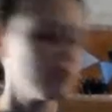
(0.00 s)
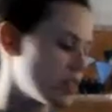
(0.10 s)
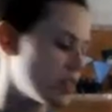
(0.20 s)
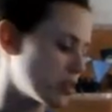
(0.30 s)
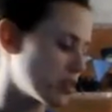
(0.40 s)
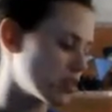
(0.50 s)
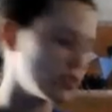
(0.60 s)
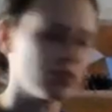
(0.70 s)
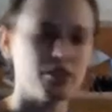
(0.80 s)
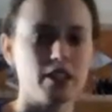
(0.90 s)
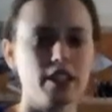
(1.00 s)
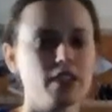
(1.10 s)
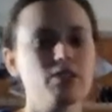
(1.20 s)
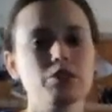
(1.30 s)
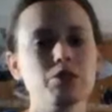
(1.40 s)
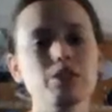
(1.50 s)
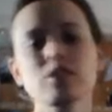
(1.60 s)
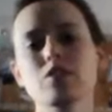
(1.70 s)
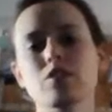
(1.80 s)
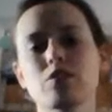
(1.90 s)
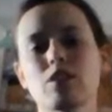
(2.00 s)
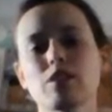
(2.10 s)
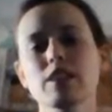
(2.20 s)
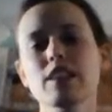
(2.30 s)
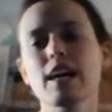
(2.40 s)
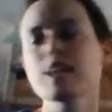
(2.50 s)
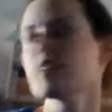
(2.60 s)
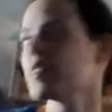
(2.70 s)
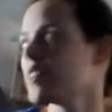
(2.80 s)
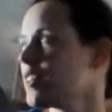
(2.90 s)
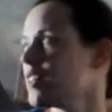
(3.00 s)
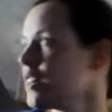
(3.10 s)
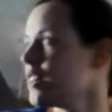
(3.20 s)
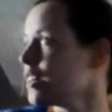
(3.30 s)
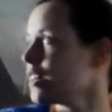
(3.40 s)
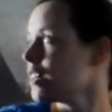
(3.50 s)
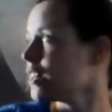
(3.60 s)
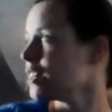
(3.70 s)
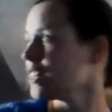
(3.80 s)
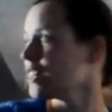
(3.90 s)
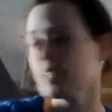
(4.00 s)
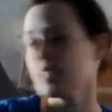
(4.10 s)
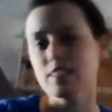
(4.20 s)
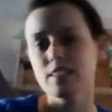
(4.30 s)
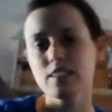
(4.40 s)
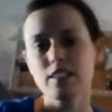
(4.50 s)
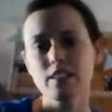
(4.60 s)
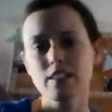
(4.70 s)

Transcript: when these books are due and I can't renew it, so I'll read that. And then